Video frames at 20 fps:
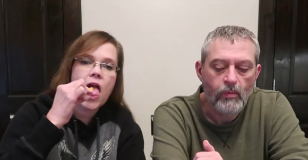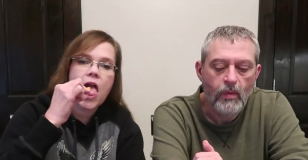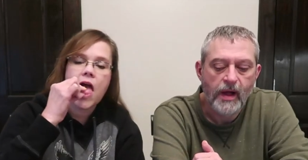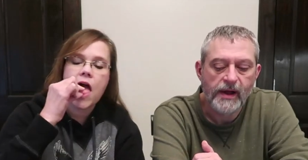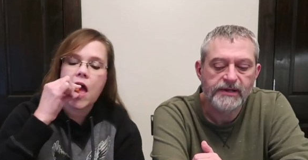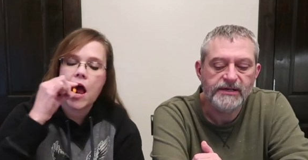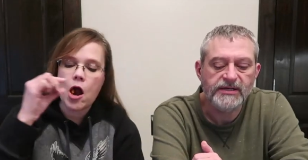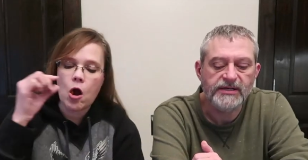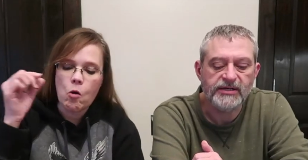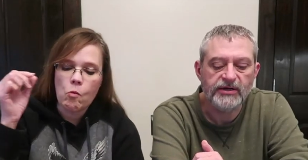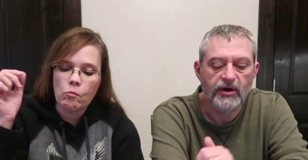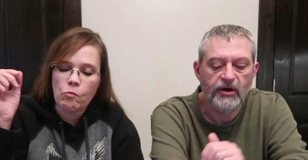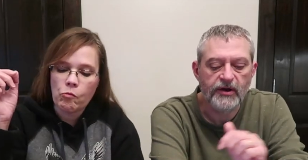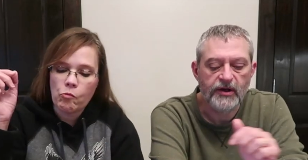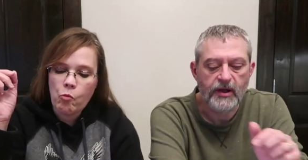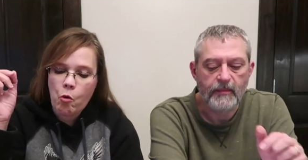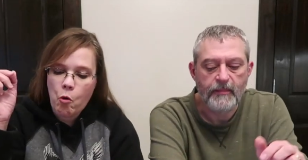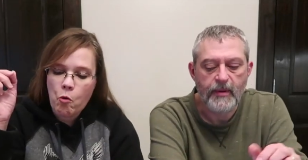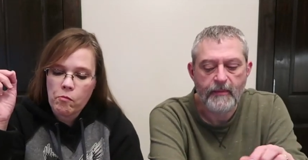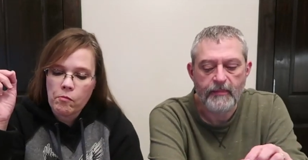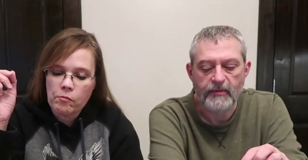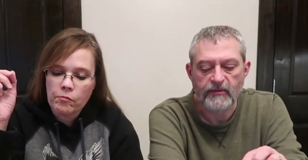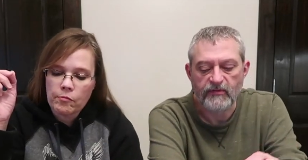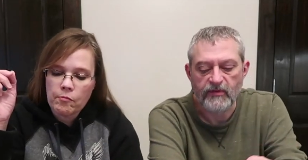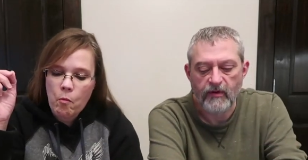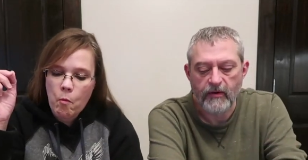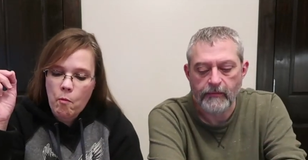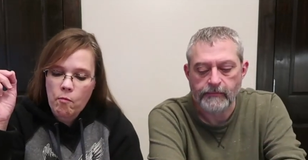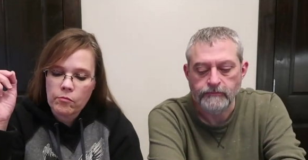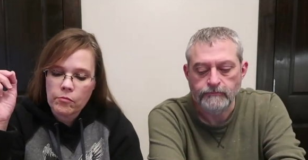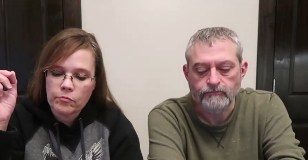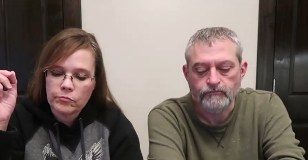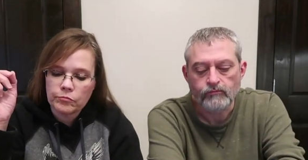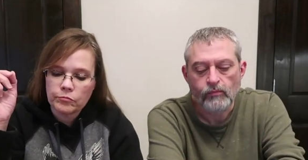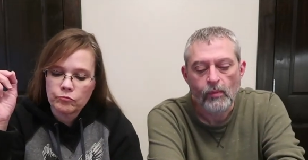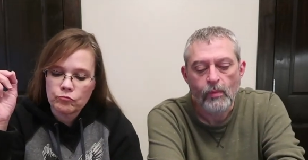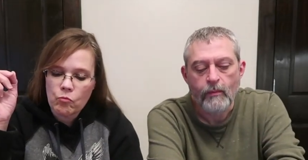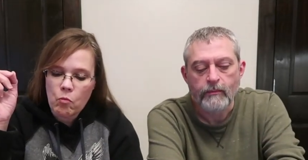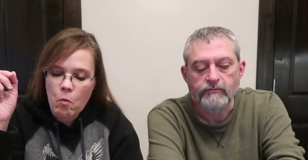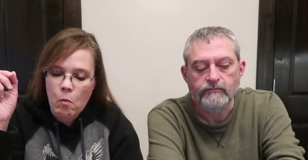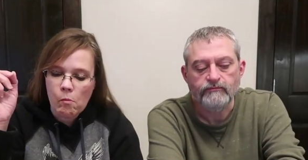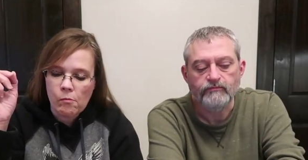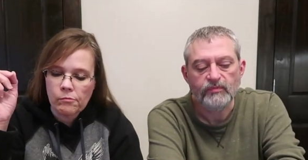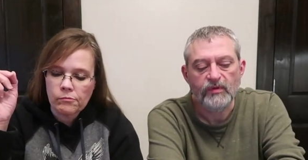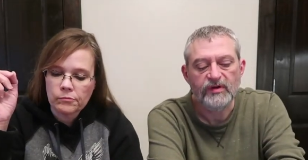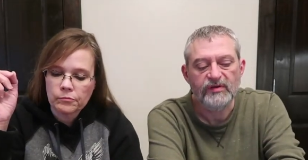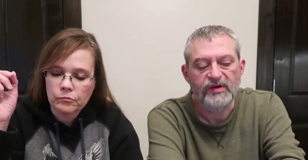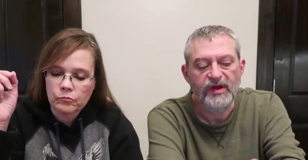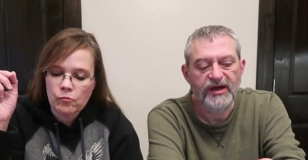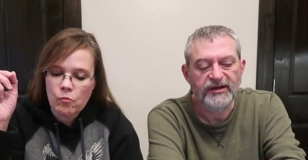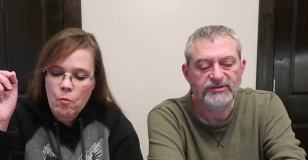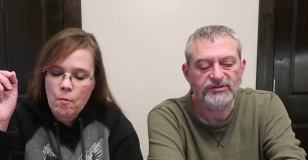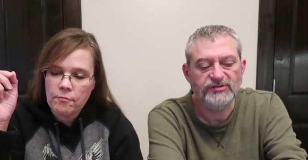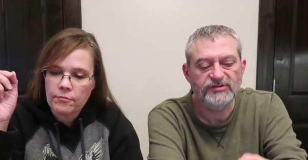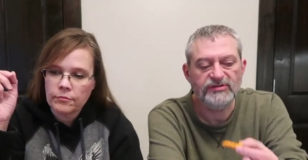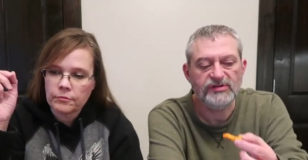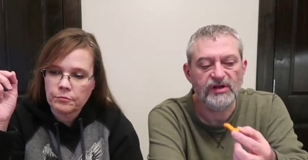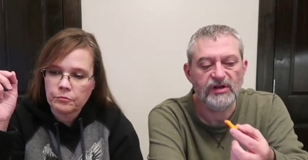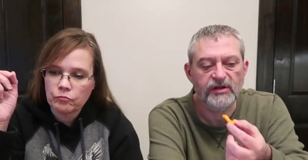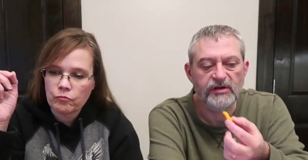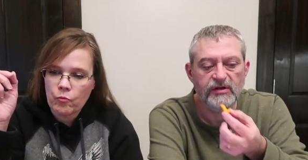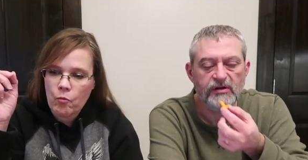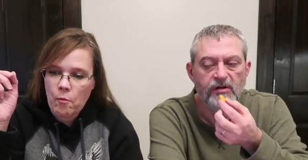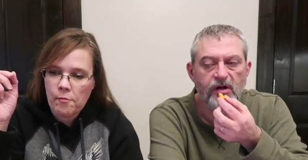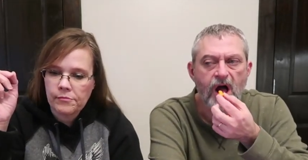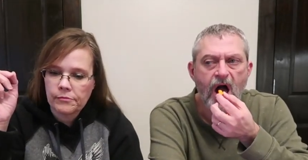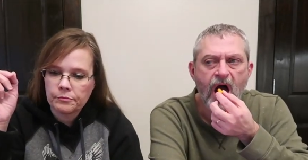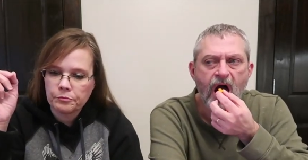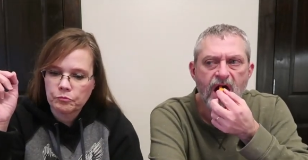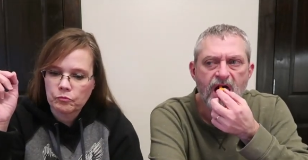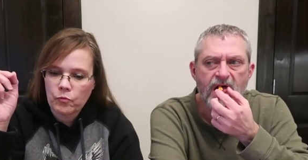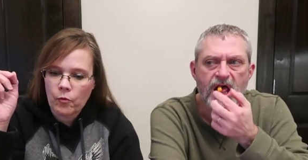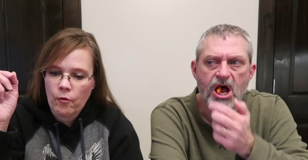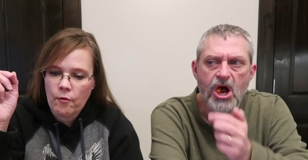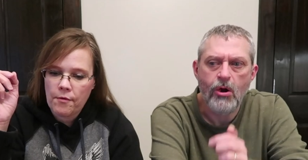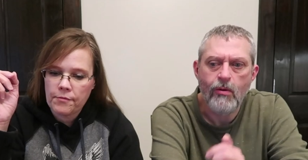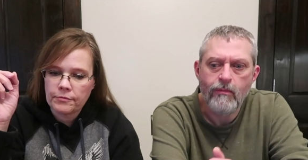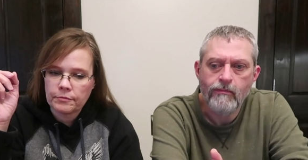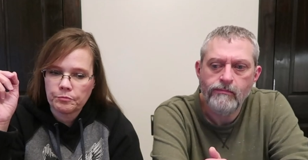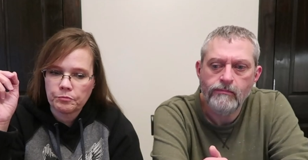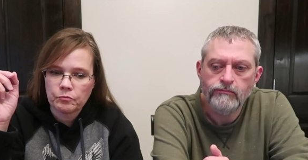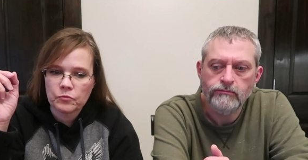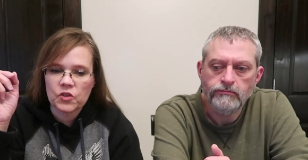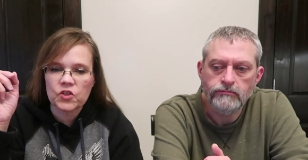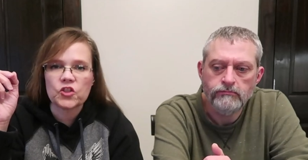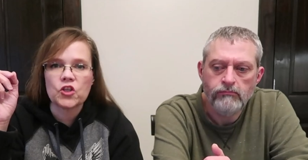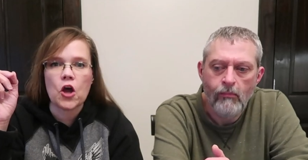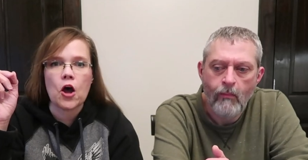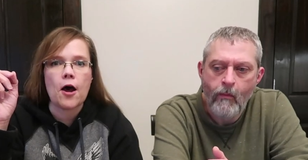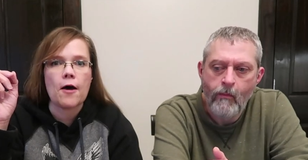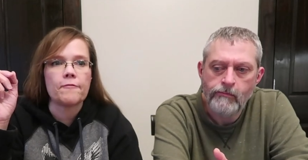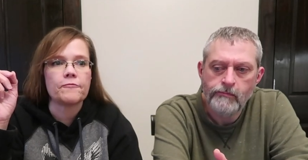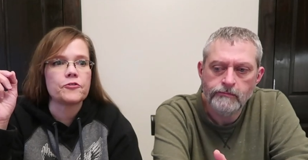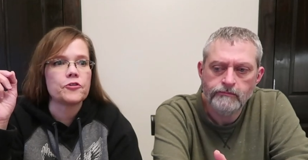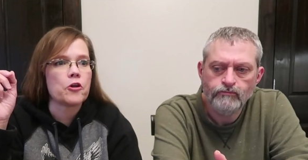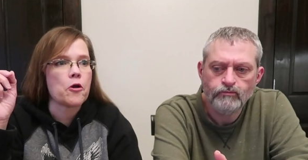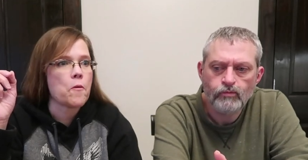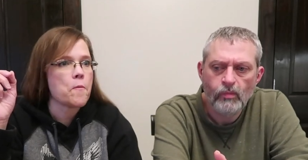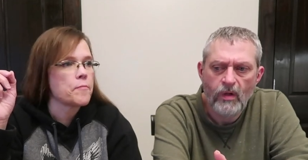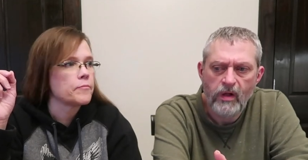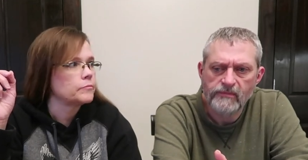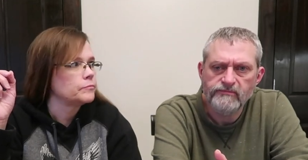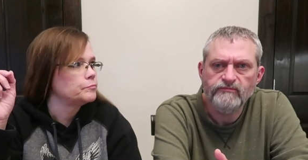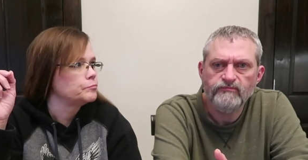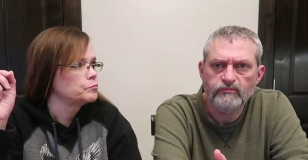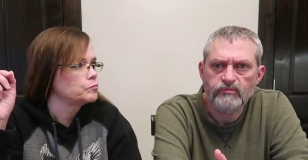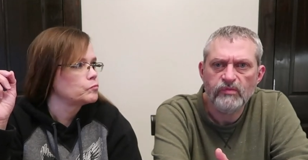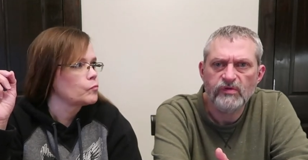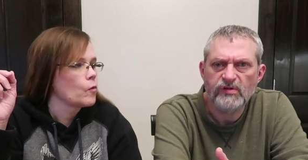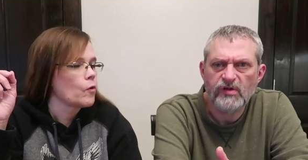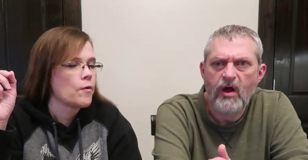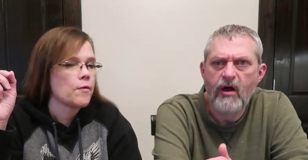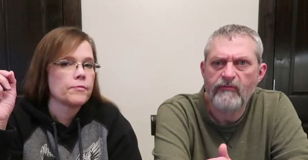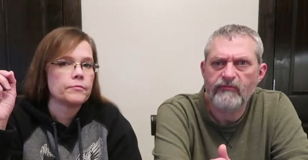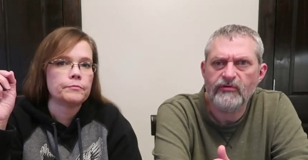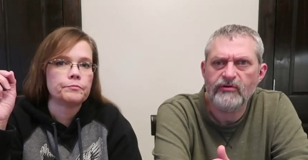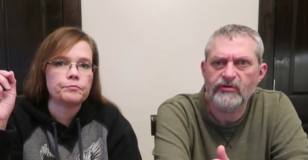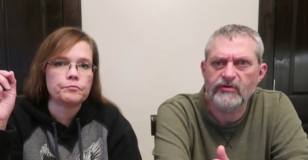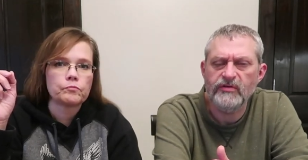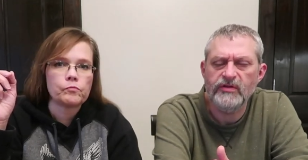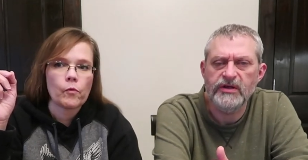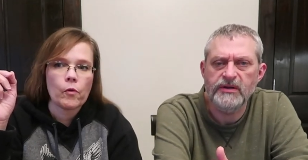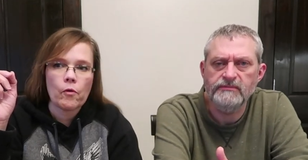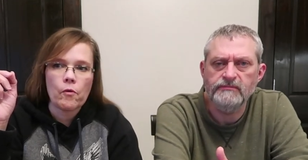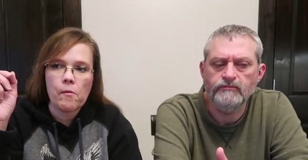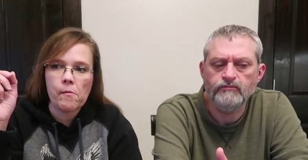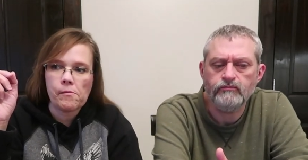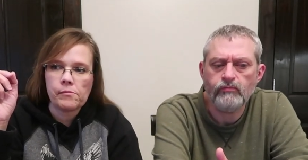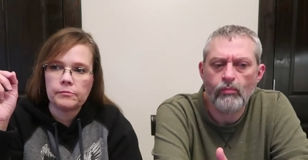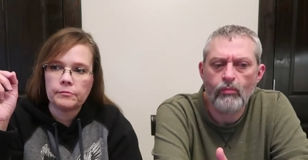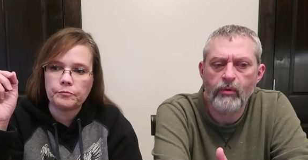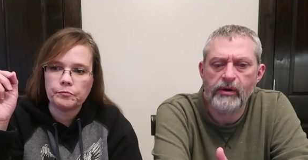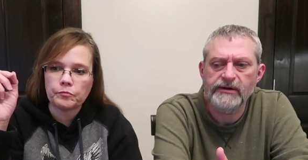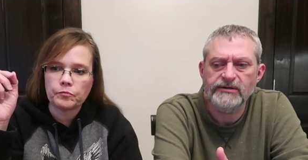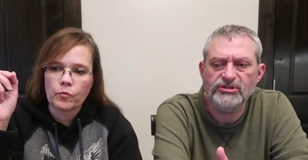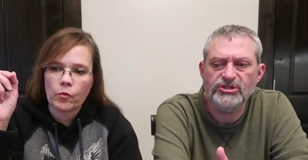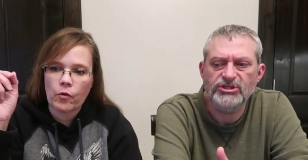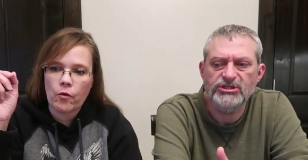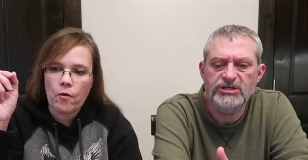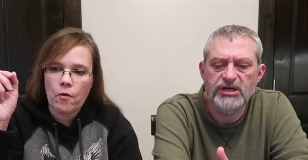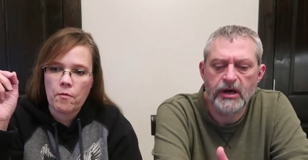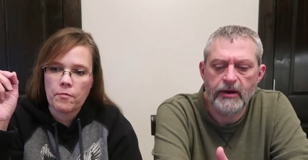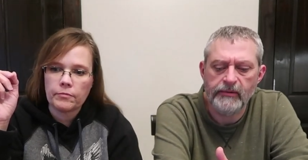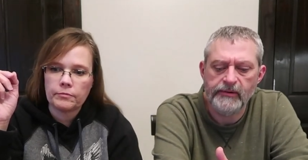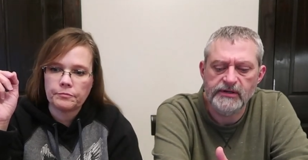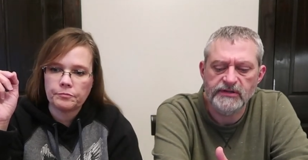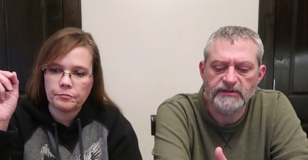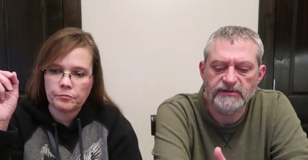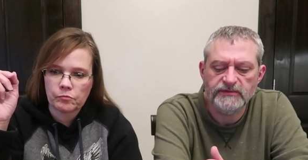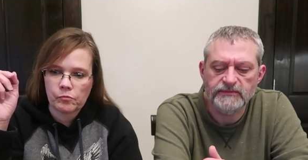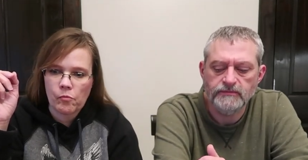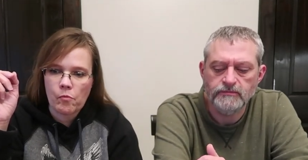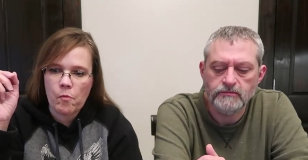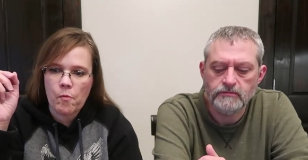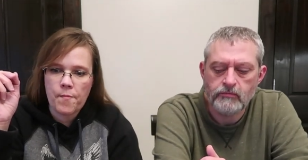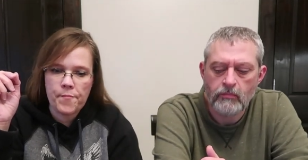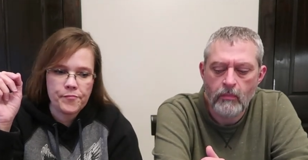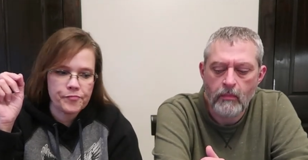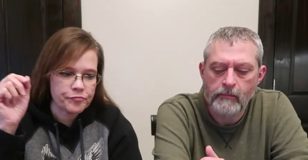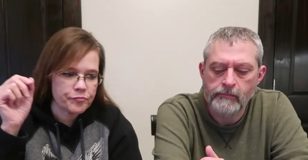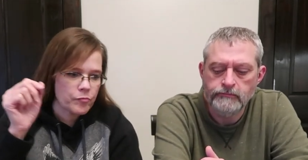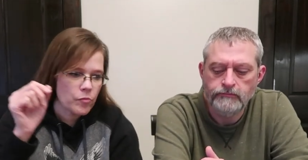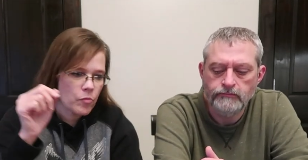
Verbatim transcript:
Speaker 1: I get a garlic and pepper flavor. The texture's a little soft. Softer than what a Cheeto is. Mm -hmm.